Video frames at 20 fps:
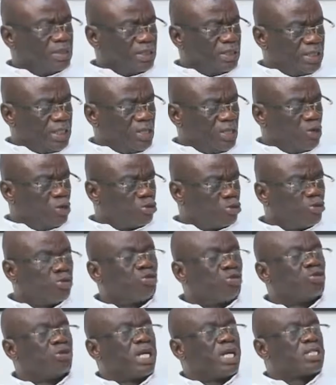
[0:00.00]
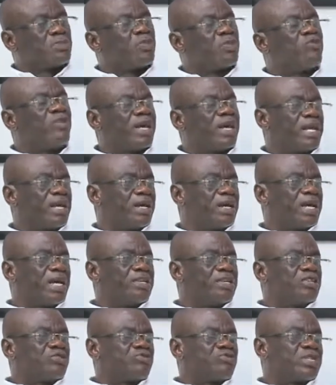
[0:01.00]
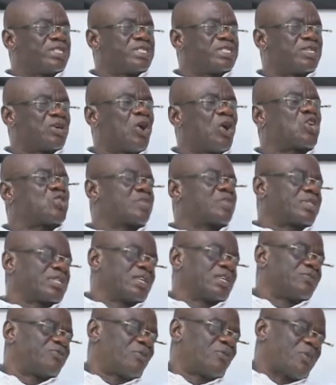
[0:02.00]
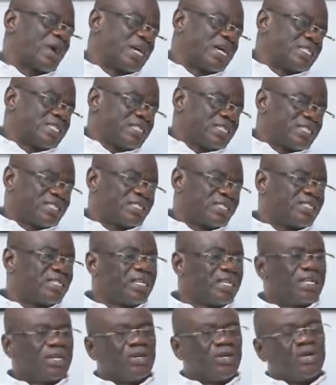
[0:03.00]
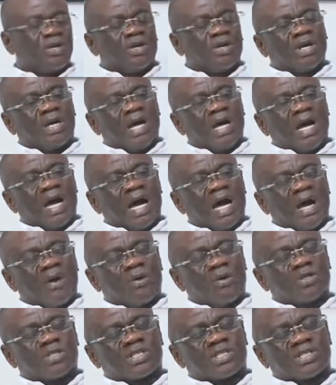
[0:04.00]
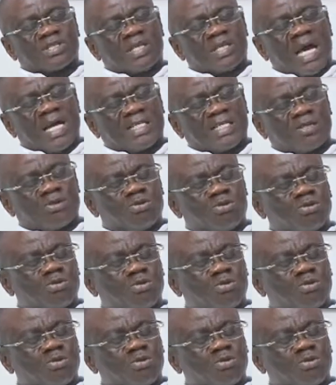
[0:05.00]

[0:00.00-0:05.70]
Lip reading: you know, to just provide a district hospital for us. I was asked to